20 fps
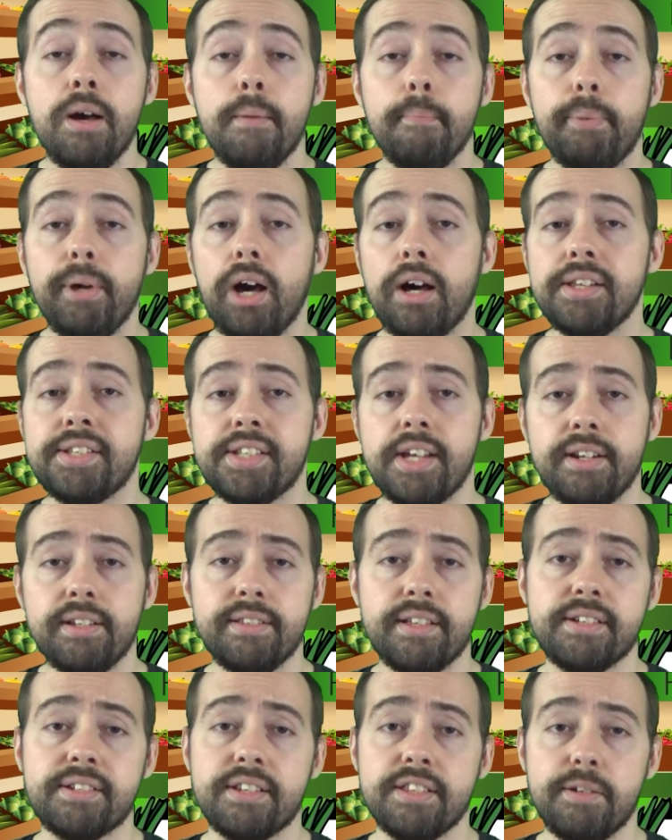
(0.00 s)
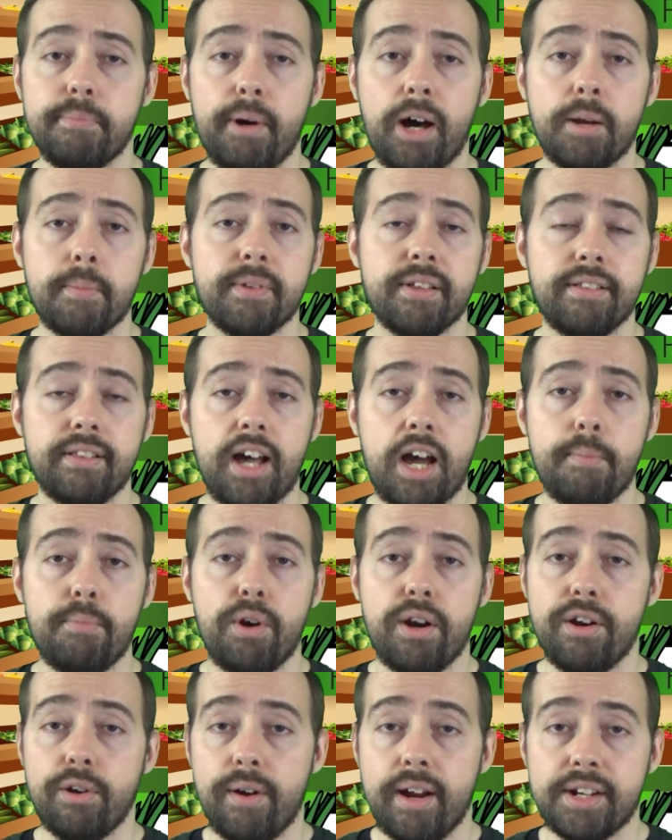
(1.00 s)
Beyond sending this to the bottom of the
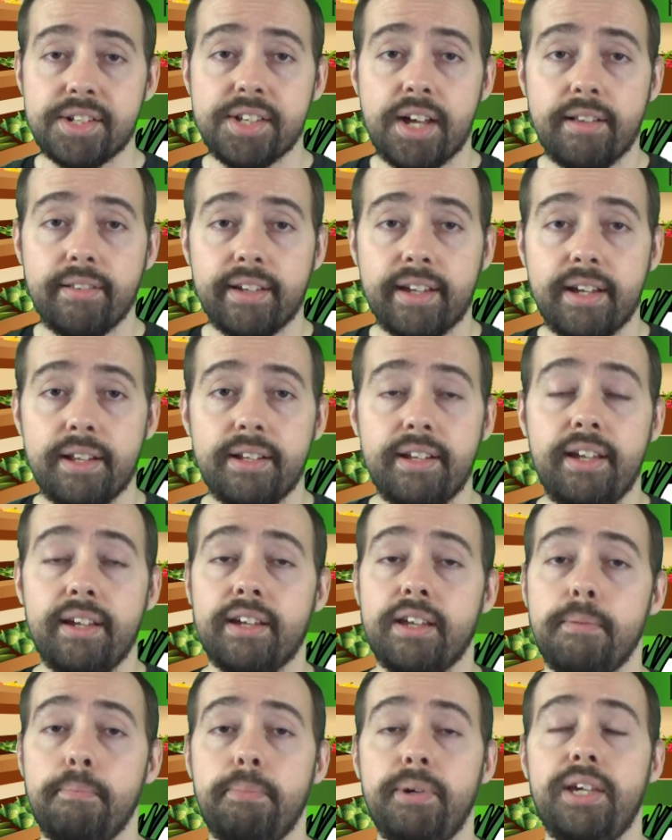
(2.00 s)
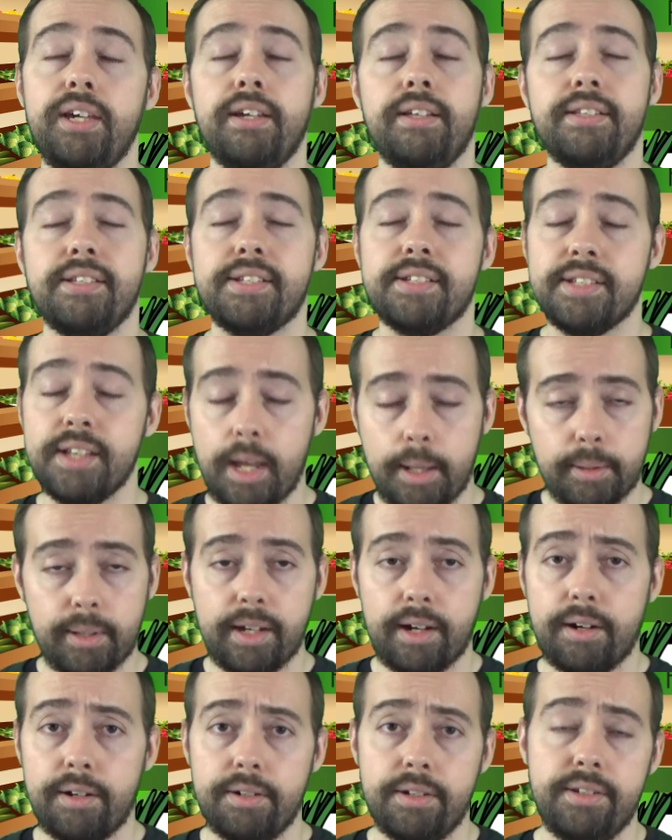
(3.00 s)
library or exiling it, it can be insanely
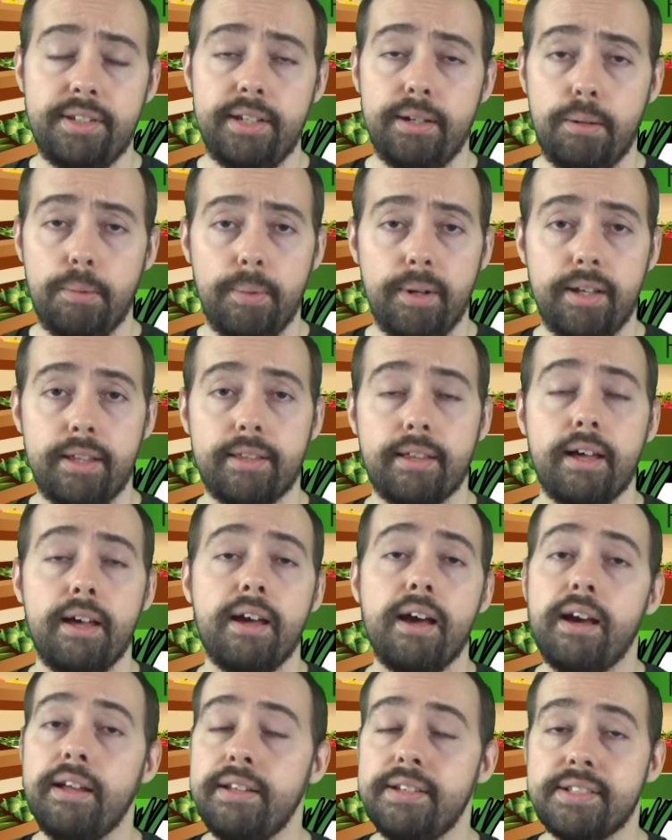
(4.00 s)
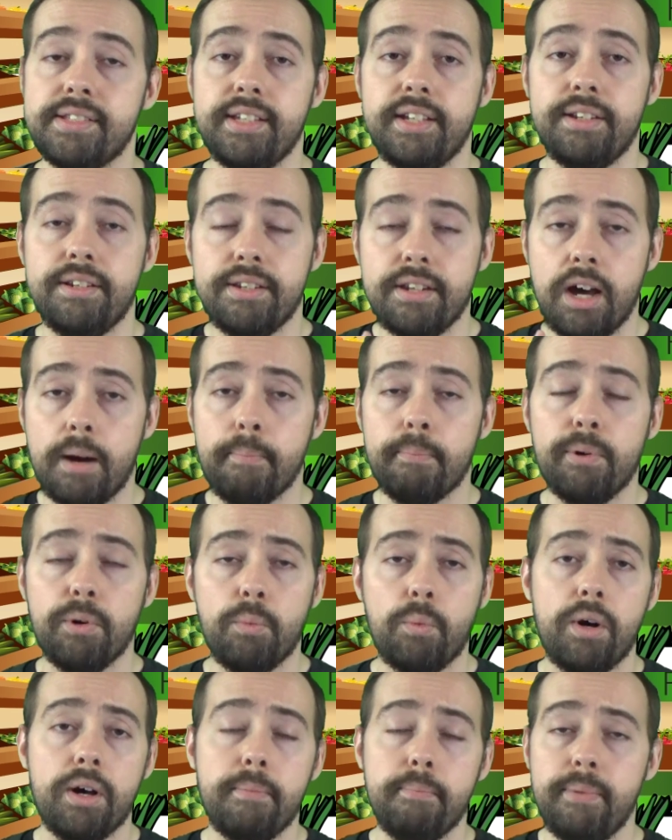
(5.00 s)
hard to deal with and is the number
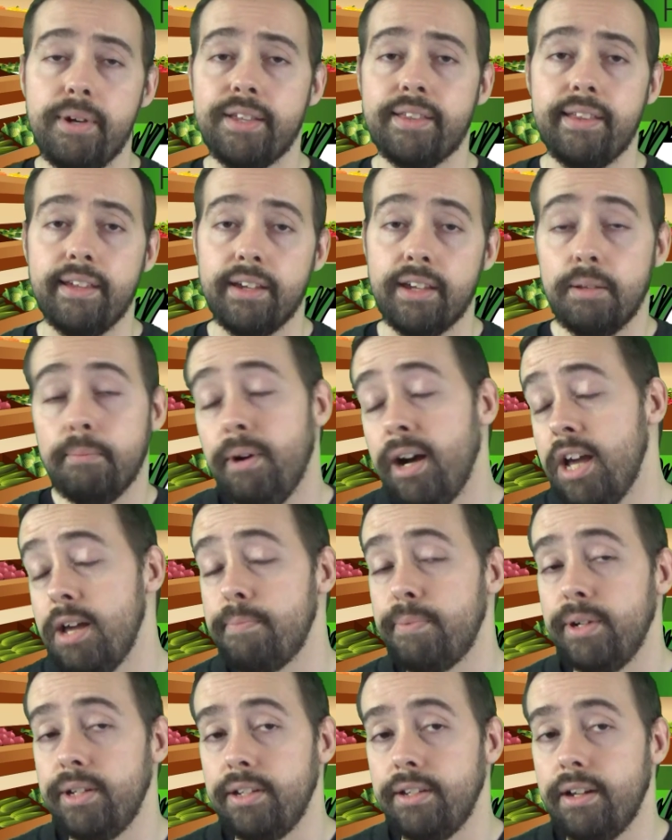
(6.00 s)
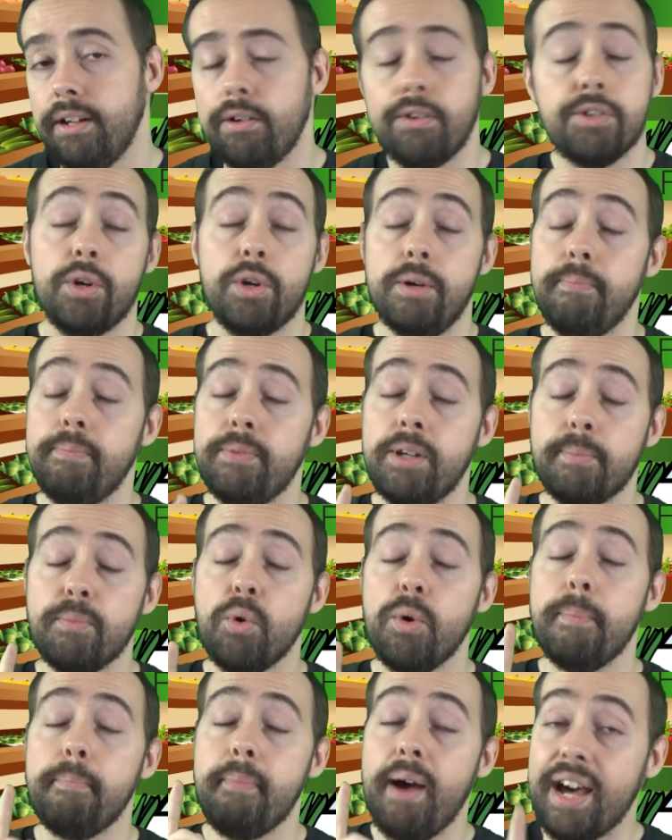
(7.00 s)
one mythic, in my opinion, number
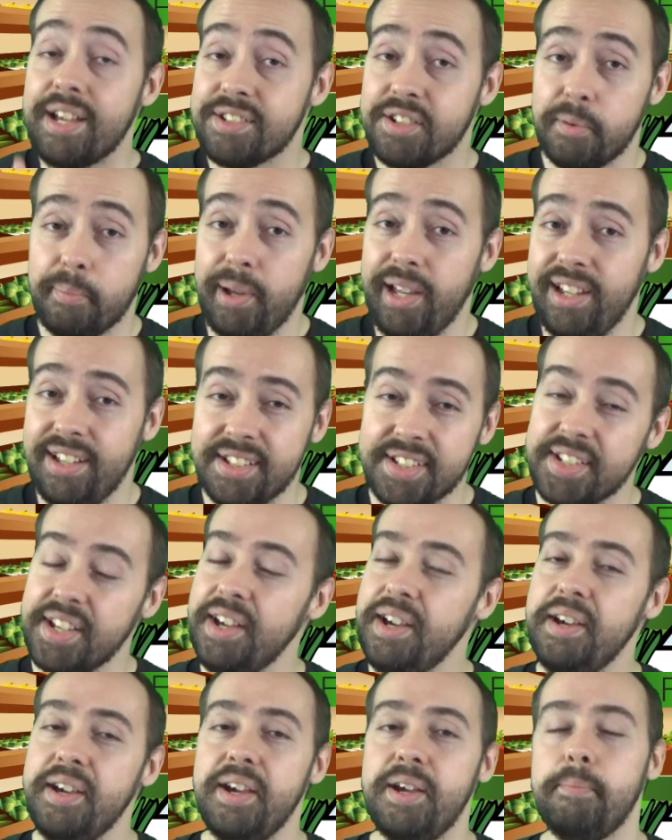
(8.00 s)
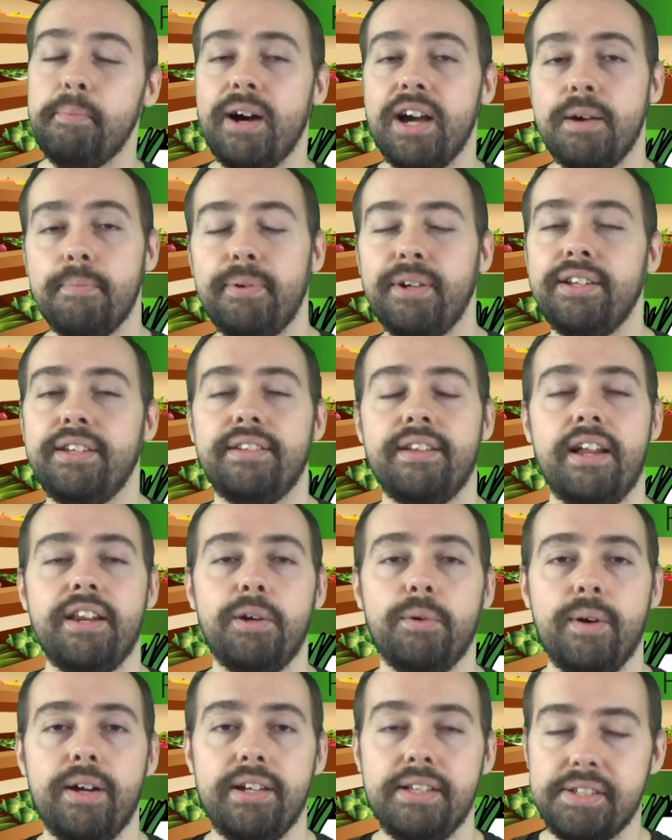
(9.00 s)
one masterpiece, in my opinion
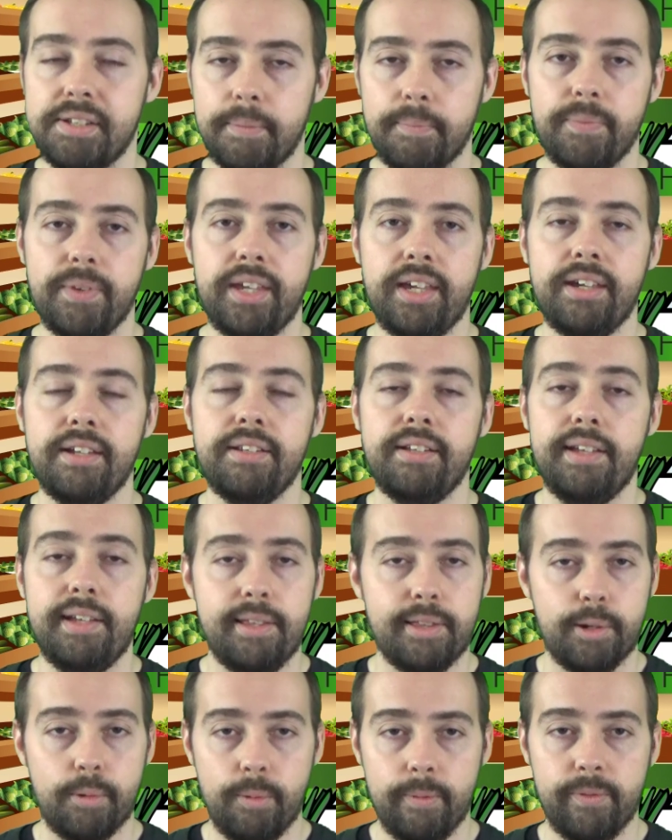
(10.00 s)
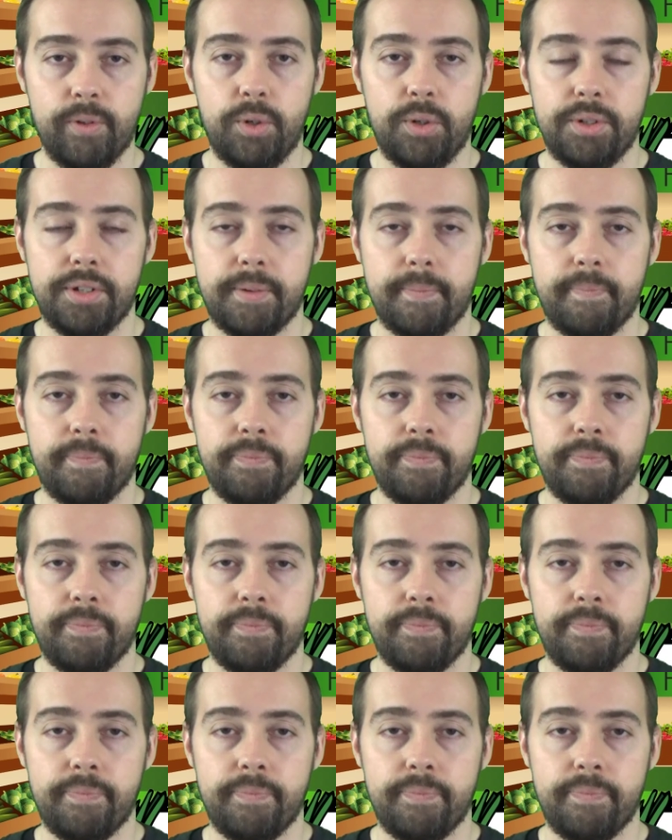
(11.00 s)
anyways, in Aether Revolt.